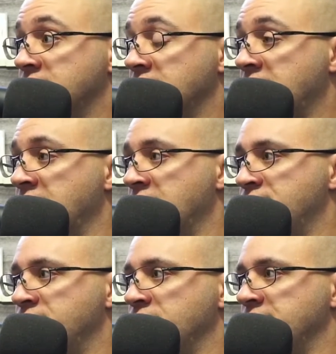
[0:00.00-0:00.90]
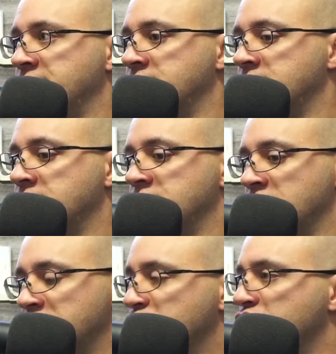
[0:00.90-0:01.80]
I feel like as long
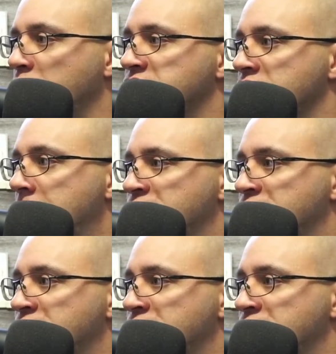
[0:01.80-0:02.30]
as there's always an option,